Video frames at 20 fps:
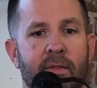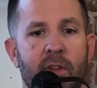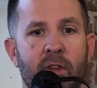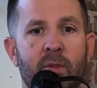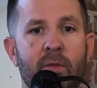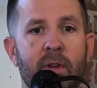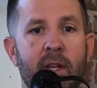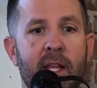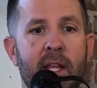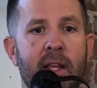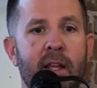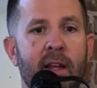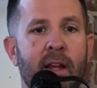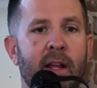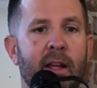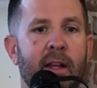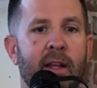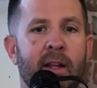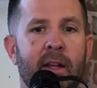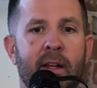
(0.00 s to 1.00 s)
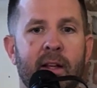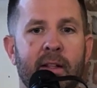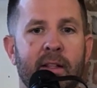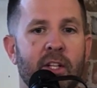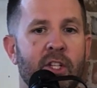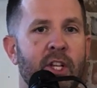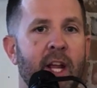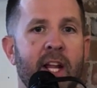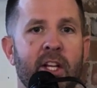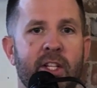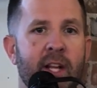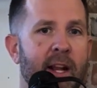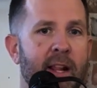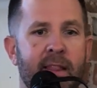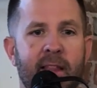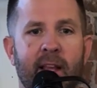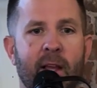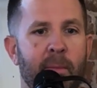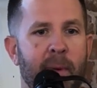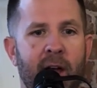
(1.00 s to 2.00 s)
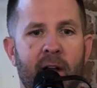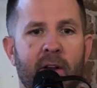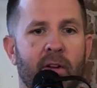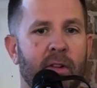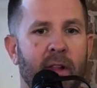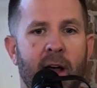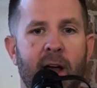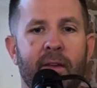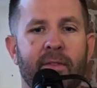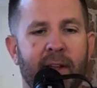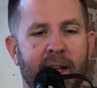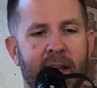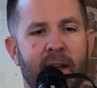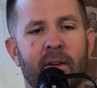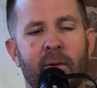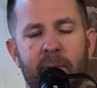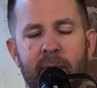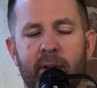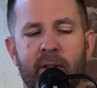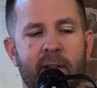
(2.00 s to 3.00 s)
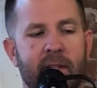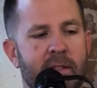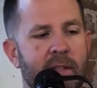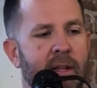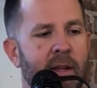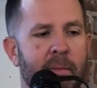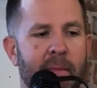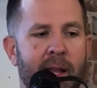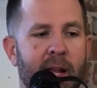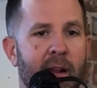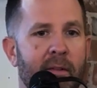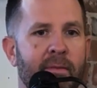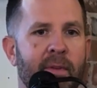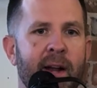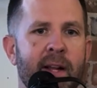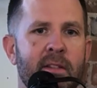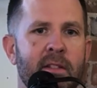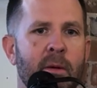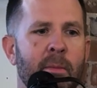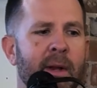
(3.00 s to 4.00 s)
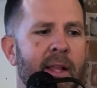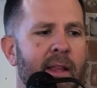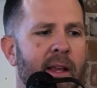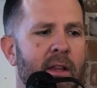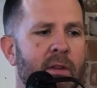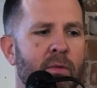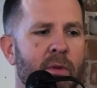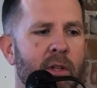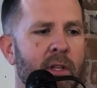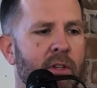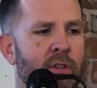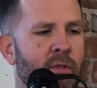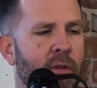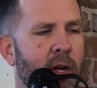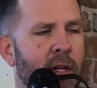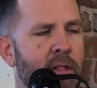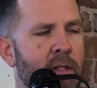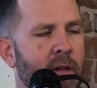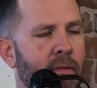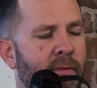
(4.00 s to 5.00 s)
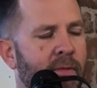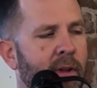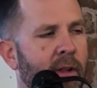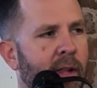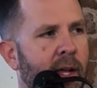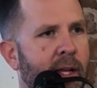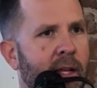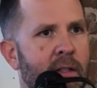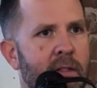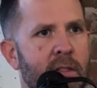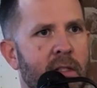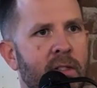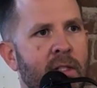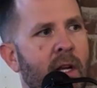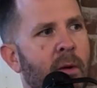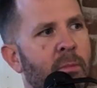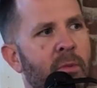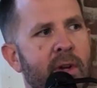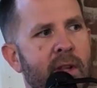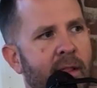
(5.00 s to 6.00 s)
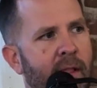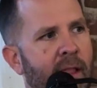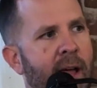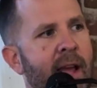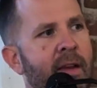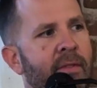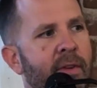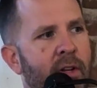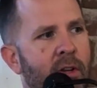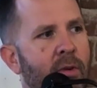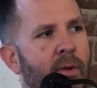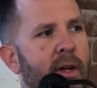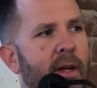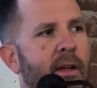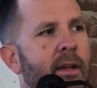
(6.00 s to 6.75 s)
you need to change anything about your life, accountability is it, man. And find somebody that you really trust and feel like is going to breathe life into it.